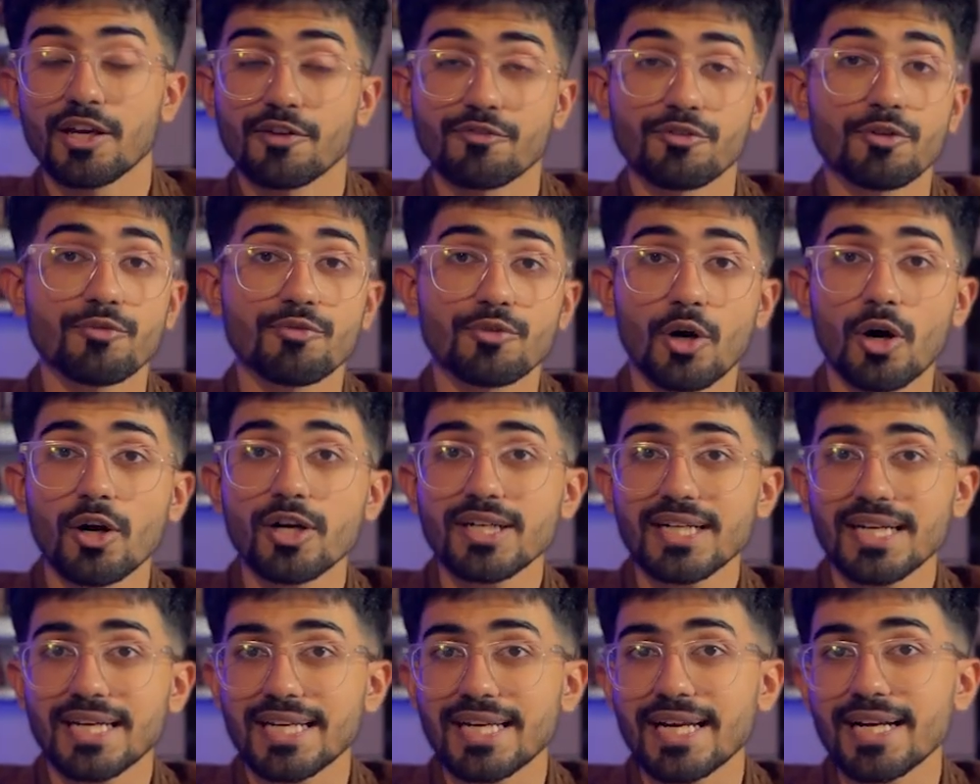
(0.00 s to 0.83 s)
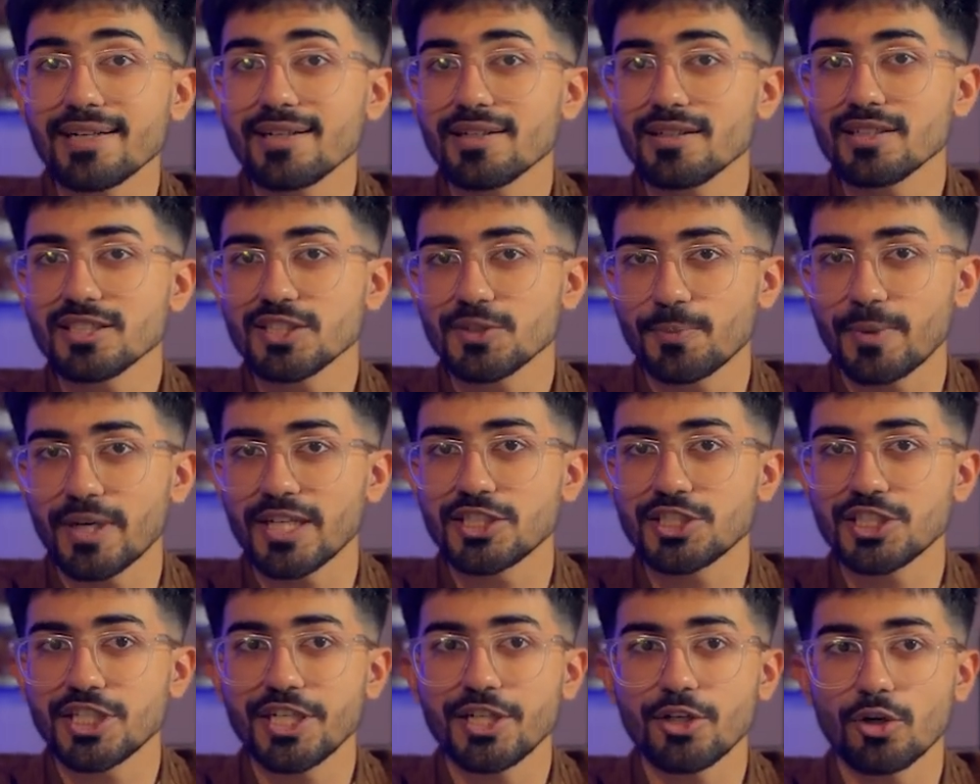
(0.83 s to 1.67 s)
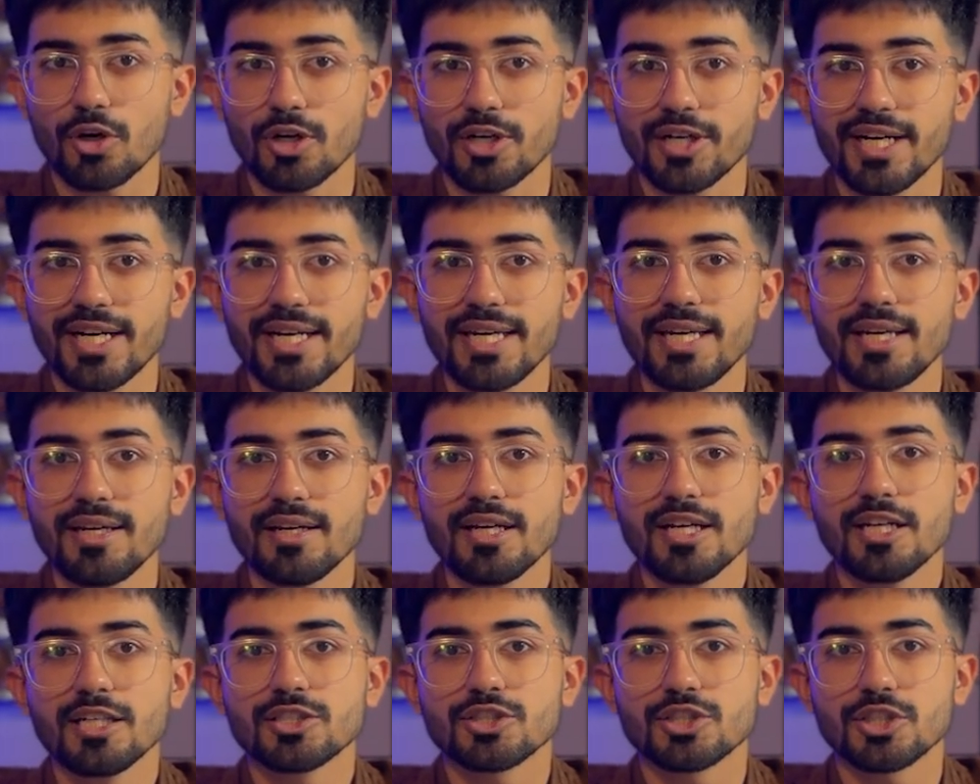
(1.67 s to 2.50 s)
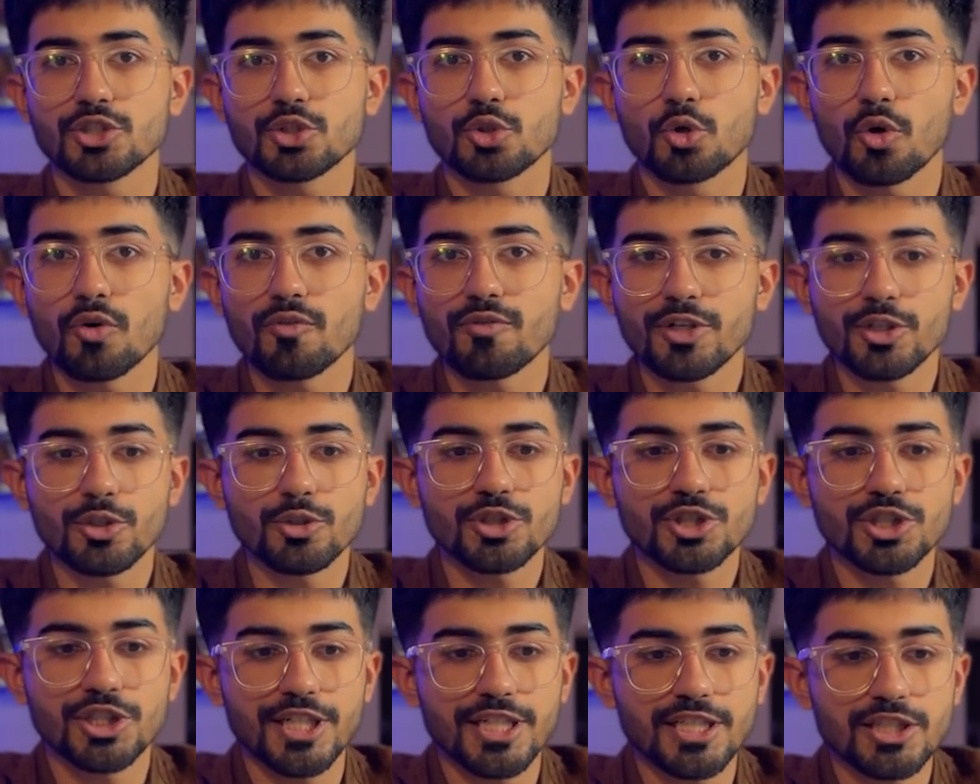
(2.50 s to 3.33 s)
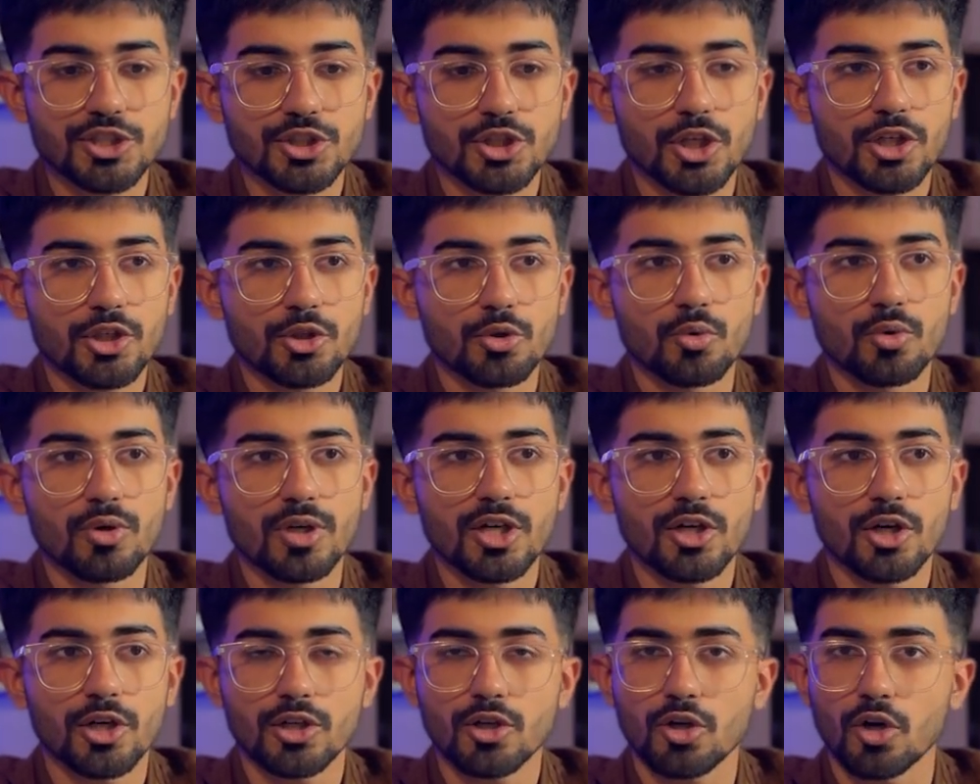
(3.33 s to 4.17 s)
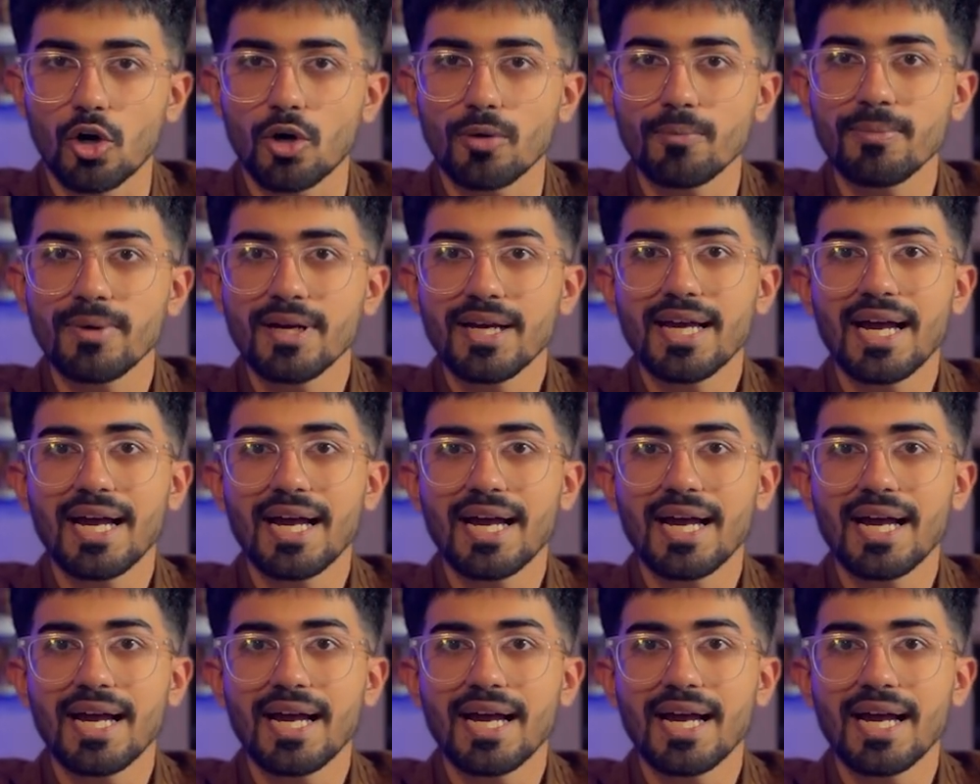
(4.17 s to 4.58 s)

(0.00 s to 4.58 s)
If you've not created a spreadsheet already, just go over to sheets.google.com